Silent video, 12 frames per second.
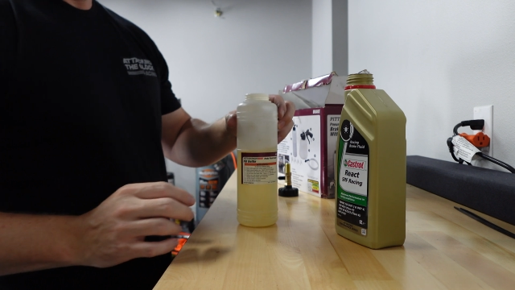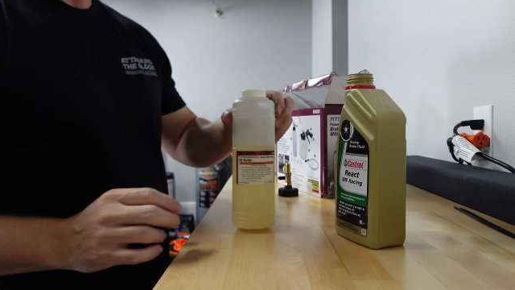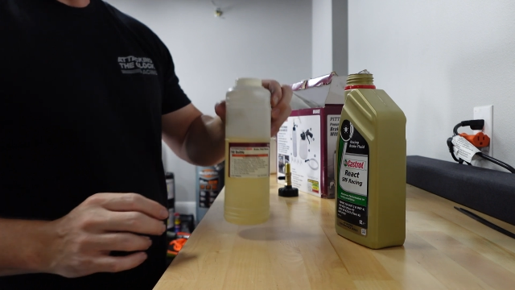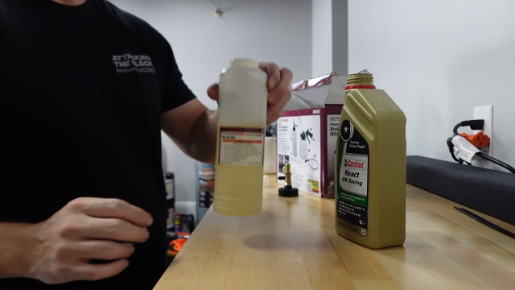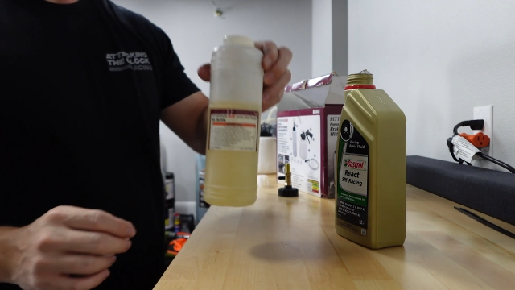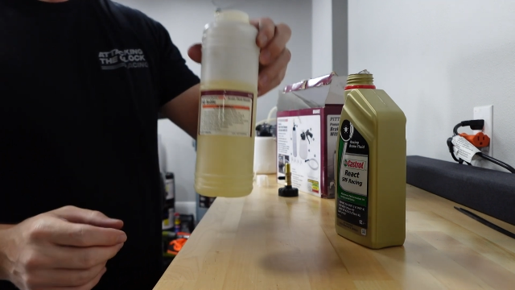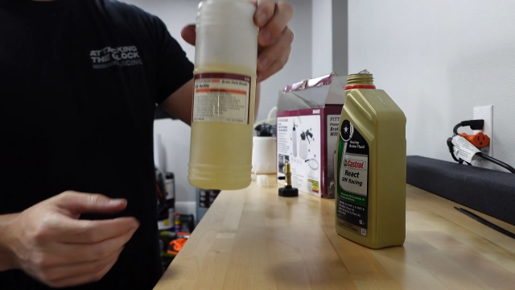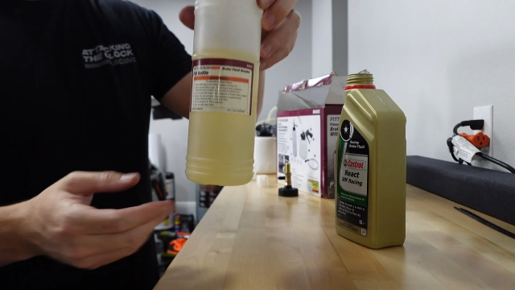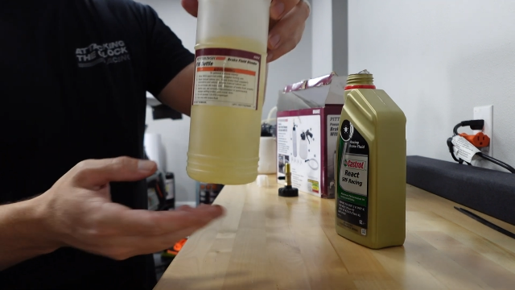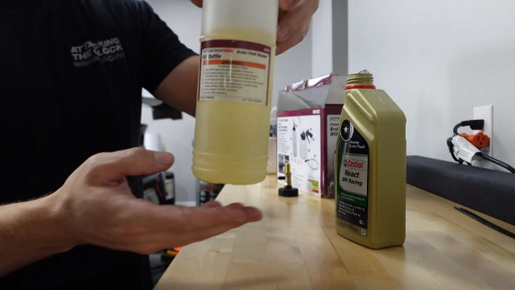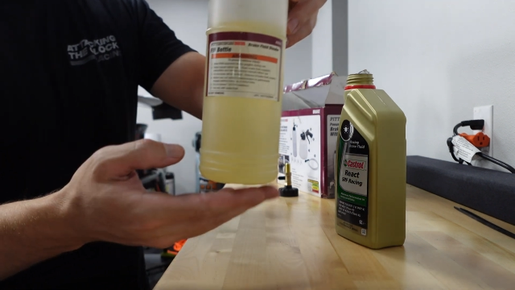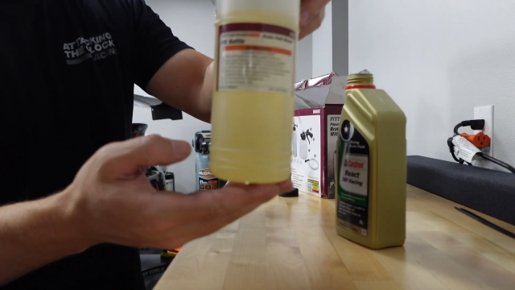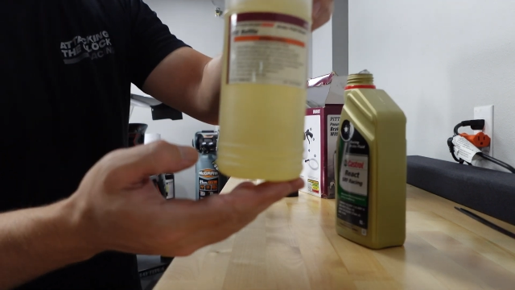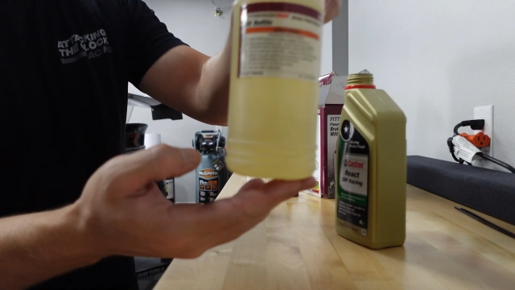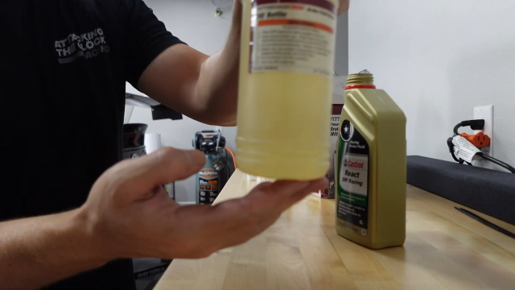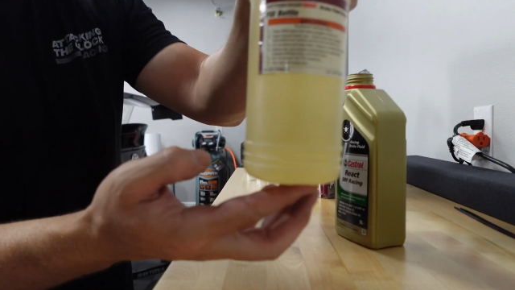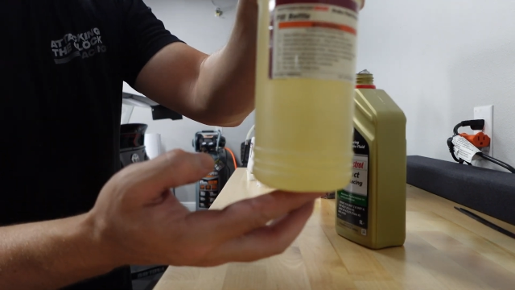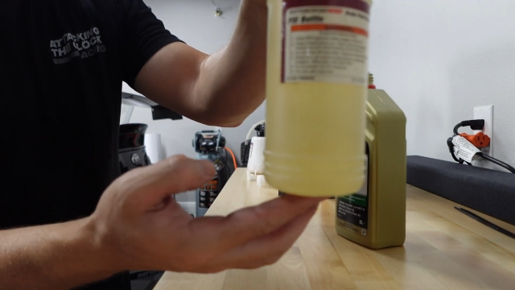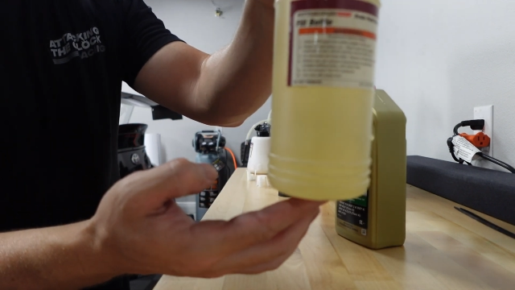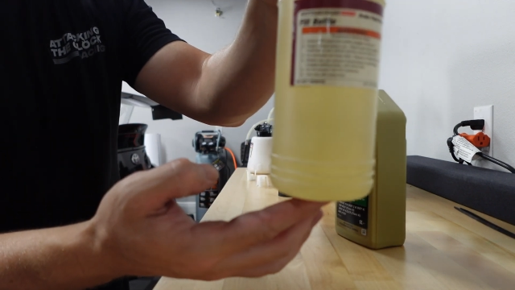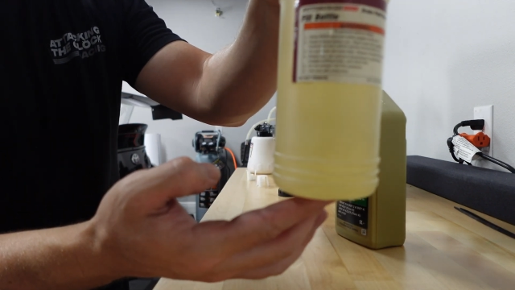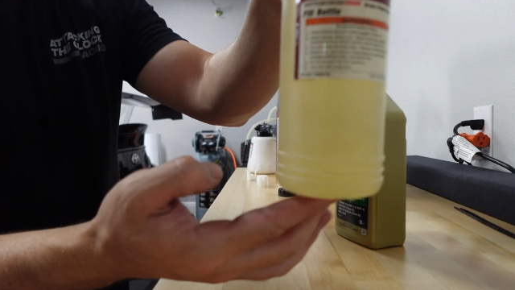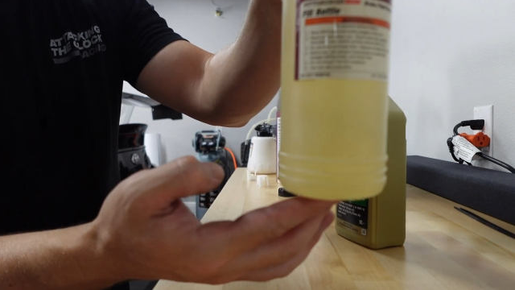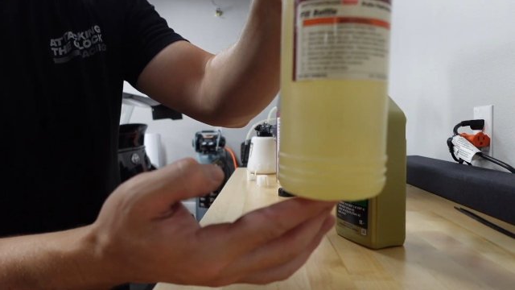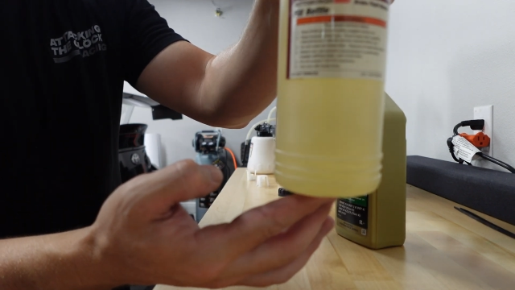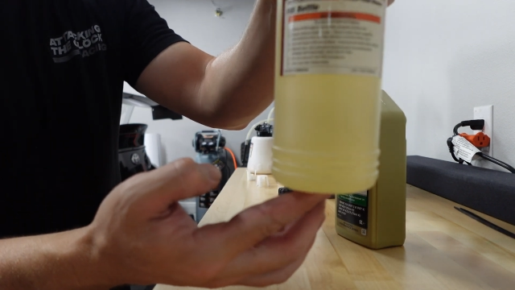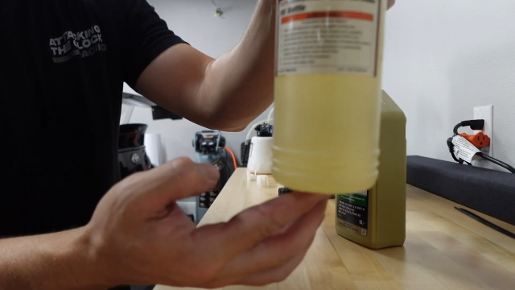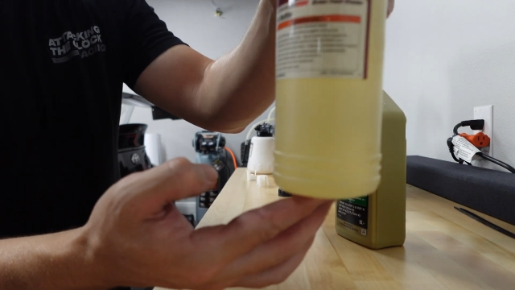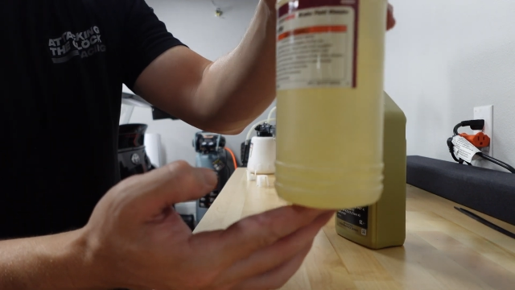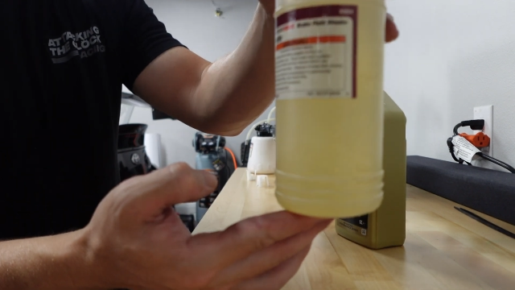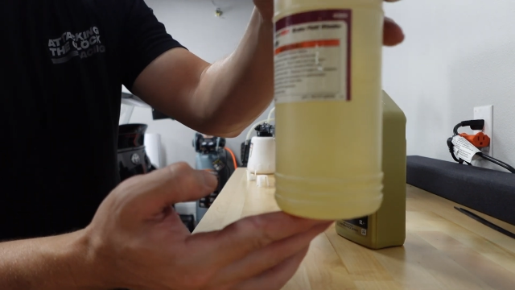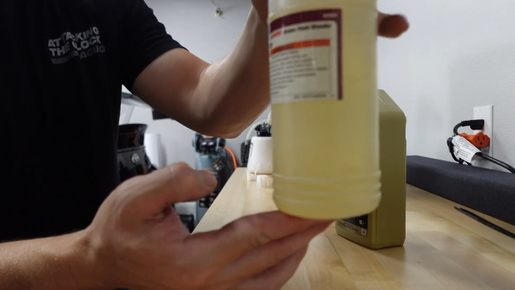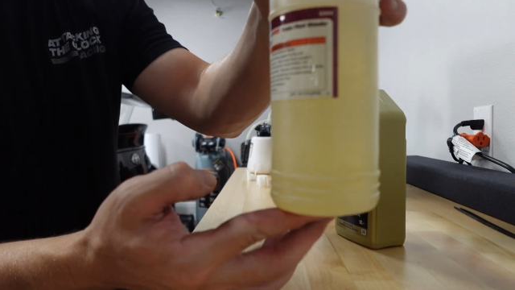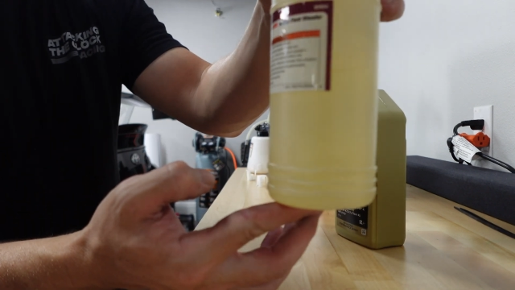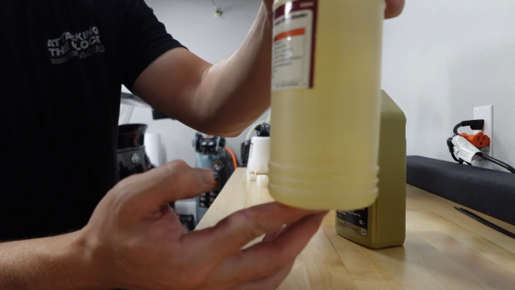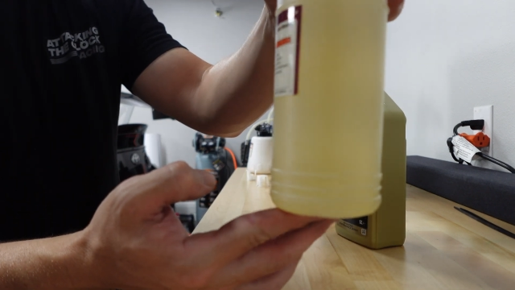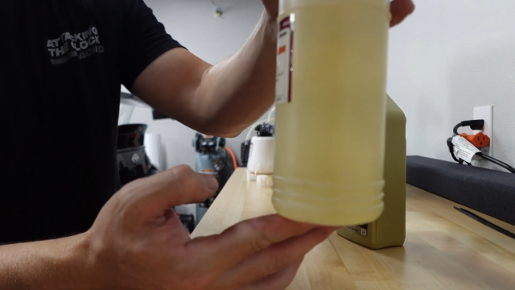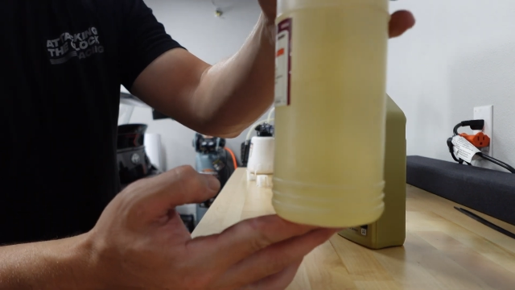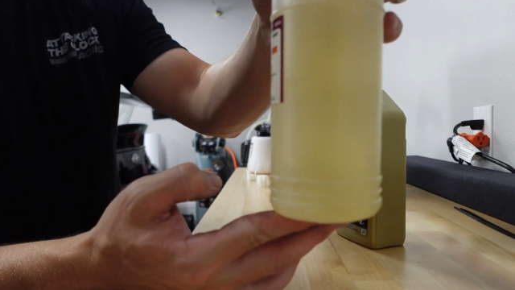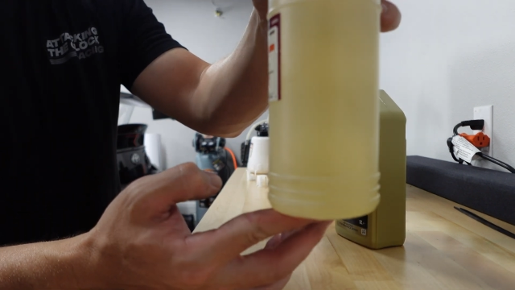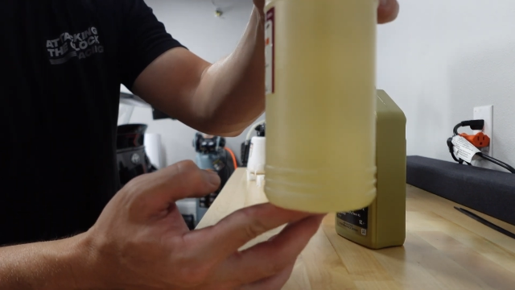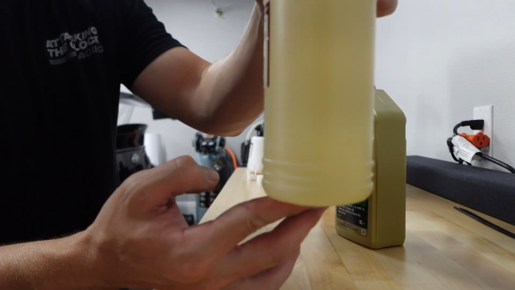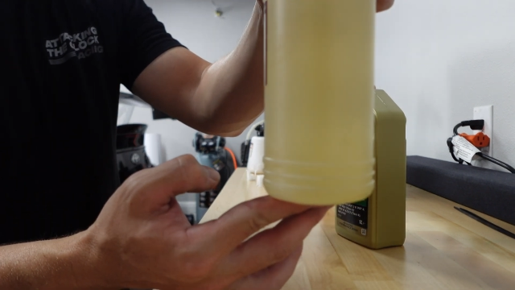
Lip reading: [unreadable: no face in view]